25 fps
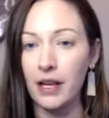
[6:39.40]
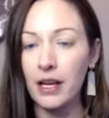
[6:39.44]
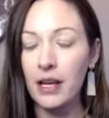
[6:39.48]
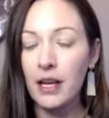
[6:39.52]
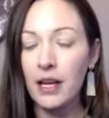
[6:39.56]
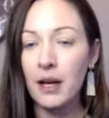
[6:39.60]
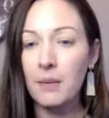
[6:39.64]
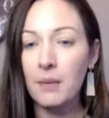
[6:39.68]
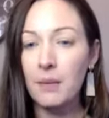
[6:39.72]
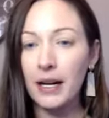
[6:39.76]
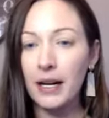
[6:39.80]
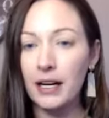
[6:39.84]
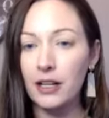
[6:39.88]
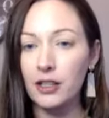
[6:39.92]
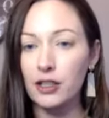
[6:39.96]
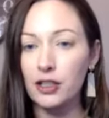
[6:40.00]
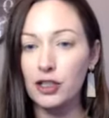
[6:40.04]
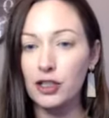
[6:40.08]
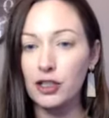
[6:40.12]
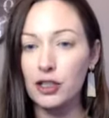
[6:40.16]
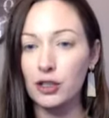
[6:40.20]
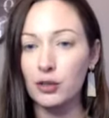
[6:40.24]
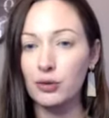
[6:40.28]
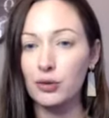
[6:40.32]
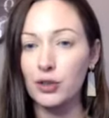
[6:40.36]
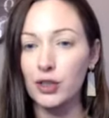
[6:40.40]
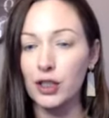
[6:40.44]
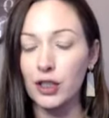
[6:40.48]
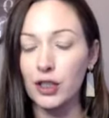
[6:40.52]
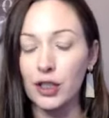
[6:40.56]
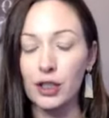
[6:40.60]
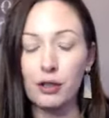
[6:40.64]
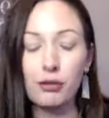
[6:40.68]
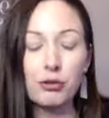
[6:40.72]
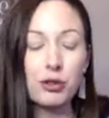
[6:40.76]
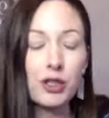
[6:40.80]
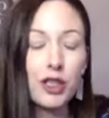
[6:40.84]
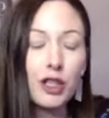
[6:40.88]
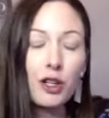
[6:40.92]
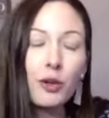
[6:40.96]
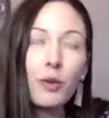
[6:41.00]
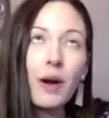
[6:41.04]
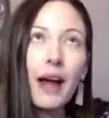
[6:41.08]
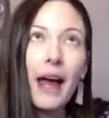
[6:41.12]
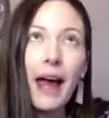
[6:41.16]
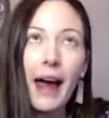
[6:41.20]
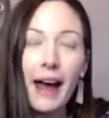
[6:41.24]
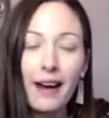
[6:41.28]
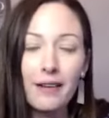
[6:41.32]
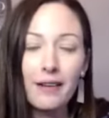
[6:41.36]
parents choose to use. You don't
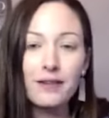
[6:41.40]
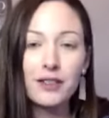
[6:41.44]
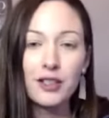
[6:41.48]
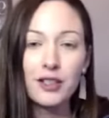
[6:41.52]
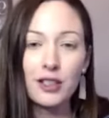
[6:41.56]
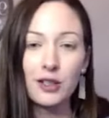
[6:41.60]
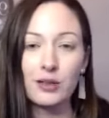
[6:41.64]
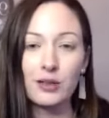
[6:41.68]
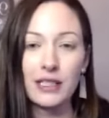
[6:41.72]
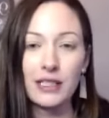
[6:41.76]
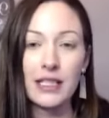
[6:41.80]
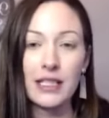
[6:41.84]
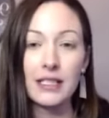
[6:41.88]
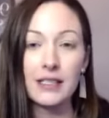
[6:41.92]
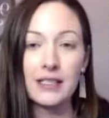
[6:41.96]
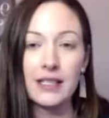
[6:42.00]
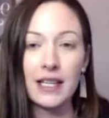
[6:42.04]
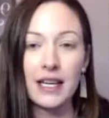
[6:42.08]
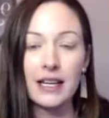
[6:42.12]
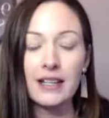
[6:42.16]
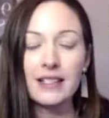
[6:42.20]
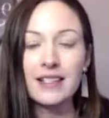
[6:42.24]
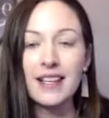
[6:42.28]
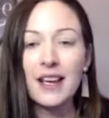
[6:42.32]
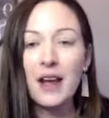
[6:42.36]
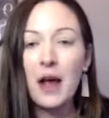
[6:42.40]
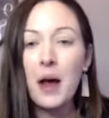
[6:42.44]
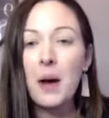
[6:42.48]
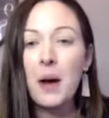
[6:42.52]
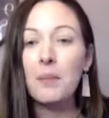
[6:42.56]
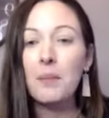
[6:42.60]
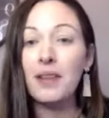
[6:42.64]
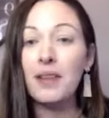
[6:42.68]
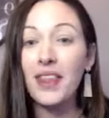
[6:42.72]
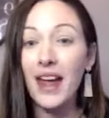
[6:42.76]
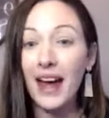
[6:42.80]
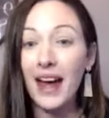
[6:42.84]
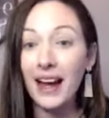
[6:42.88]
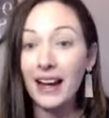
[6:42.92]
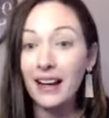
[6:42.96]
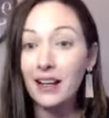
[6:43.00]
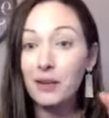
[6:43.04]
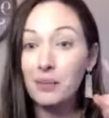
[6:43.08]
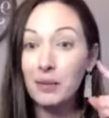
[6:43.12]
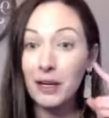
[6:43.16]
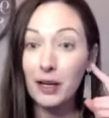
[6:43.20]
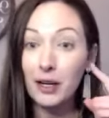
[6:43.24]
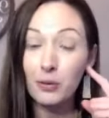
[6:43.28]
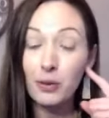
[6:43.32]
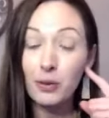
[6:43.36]
have to use these things, but that can
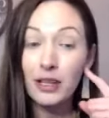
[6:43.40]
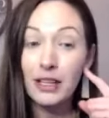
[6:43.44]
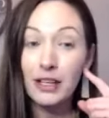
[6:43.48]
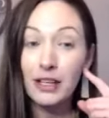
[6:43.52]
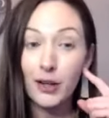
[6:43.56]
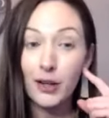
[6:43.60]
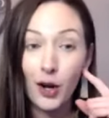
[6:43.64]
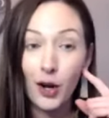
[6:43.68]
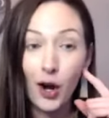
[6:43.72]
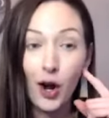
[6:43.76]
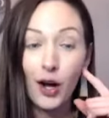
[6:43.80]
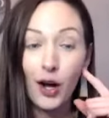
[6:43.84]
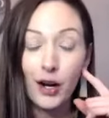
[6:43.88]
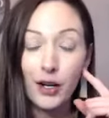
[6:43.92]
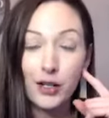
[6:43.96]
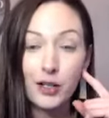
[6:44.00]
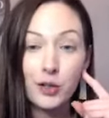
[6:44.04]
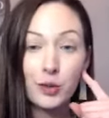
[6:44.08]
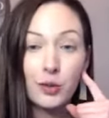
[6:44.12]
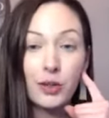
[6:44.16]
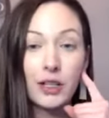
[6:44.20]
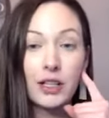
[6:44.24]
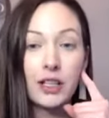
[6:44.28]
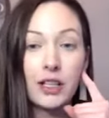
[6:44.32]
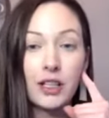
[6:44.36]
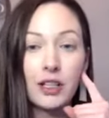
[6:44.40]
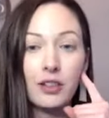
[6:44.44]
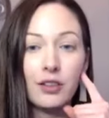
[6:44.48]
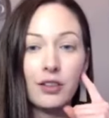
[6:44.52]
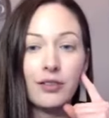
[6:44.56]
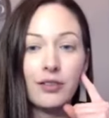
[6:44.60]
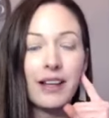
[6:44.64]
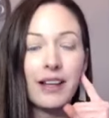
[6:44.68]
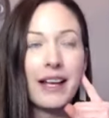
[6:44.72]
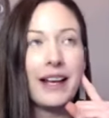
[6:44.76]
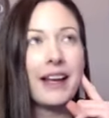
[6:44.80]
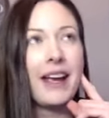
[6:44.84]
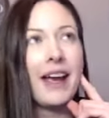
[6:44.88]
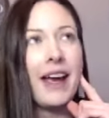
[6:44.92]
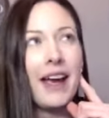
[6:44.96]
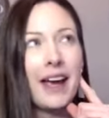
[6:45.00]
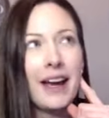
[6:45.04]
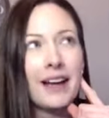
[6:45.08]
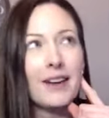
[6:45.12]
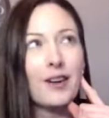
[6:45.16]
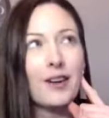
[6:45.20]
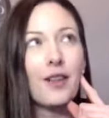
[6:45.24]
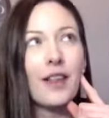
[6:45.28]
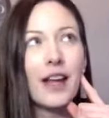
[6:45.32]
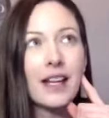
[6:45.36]
be a really good auditory cue of like, hey, I
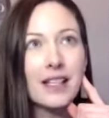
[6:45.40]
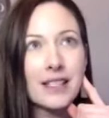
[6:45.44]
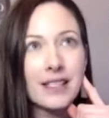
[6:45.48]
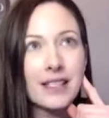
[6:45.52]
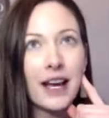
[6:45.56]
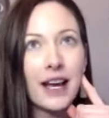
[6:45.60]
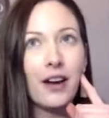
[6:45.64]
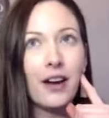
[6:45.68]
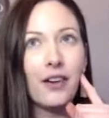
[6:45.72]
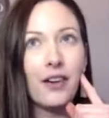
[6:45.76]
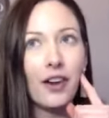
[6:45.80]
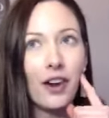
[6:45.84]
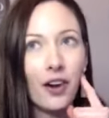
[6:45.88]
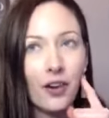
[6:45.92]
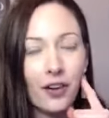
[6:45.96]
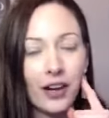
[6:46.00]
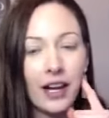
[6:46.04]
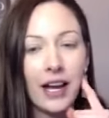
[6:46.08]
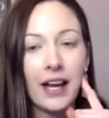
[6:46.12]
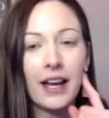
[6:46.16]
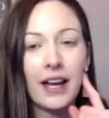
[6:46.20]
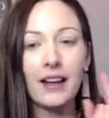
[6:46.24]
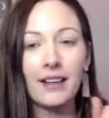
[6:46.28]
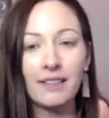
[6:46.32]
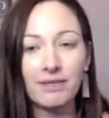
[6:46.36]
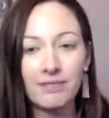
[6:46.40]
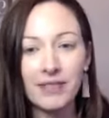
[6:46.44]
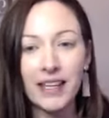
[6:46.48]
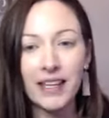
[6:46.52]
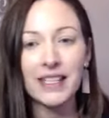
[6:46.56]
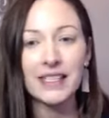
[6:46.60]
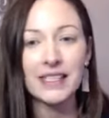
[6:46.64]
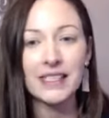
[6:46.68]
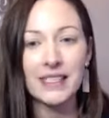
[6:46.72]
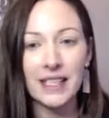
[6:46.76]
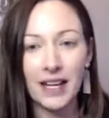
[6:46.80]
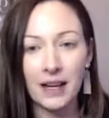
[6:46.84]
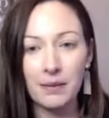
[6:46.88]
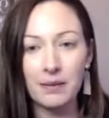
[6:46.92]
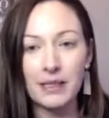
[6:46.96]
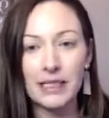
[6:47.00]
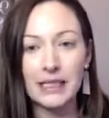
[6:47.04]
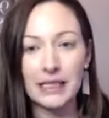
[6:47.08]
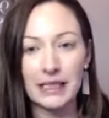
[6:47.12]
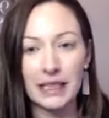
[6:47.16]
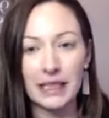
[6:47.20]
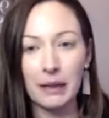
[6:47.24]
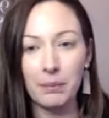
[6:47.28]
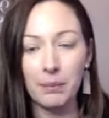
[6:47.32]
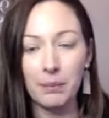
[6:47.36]
know that sound. Okay, it's time to
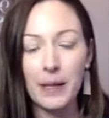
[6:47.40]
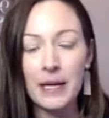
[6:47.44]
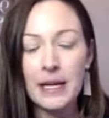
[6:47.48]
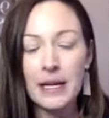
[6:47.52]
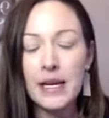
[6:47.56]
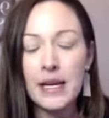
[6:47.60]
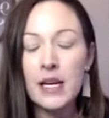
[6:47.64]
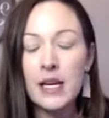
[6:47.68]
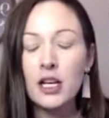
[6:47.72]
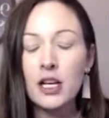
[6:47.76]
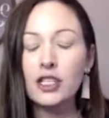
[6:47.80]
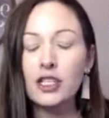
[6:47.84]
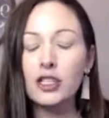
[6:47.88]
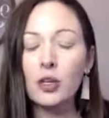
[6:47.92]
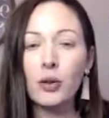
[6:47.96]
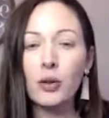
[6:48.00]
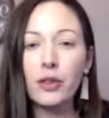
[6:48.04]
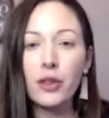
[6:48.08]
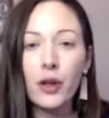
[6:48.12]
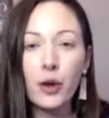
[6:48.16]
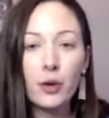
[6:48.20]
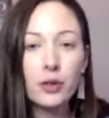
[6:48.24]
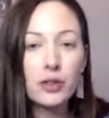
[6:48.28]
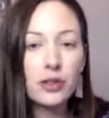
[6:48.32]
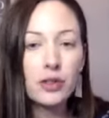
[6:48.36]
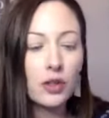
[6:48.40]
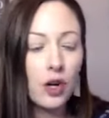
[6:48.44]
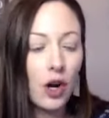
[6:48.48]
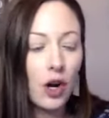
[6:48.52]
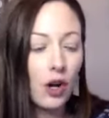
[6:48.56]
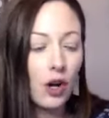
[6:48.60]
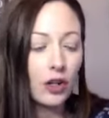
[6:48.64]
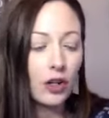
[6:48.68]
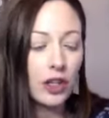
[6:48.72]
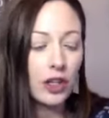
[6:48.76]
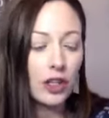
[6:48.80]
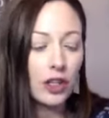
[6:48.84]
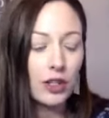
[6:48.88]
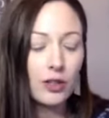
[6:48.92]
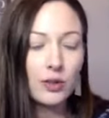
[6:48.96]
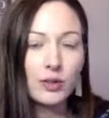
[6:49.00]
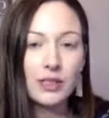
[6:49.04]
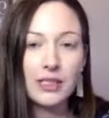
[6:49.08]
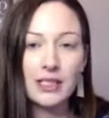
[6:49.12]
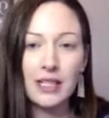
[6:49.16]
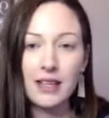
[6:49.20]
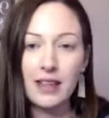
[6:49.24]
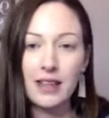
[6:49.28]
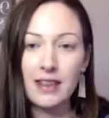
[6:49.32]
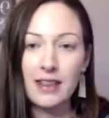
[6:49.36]
sleep. So those are all cues
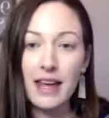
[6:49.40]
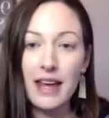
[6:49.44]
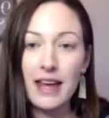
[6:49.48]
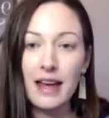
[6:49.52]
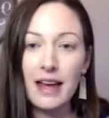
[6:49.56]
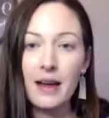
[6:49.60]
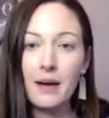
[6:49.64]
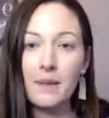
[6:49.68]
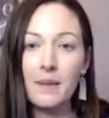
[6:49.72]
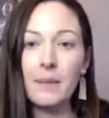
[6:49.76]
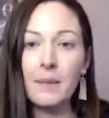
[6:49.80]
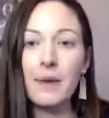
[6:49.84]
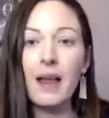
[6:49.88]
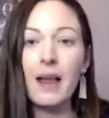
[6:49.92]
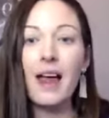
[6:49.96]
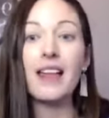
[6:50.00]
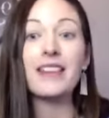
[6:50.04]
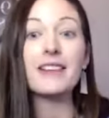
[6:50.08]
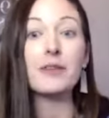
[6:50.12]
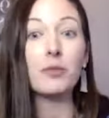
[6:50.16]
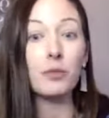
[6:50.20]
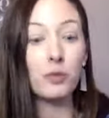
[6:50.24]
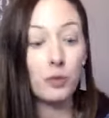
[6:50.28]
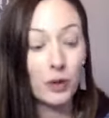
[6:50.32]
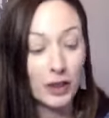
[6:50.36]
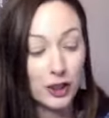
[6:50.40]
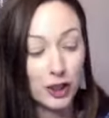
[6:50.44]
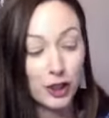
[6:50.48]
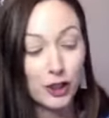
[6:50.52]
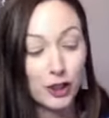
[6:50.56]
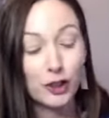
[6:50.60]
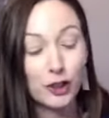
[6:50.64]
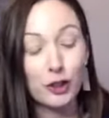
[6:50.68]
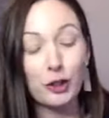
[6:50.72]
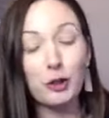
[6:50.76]
to them, which circle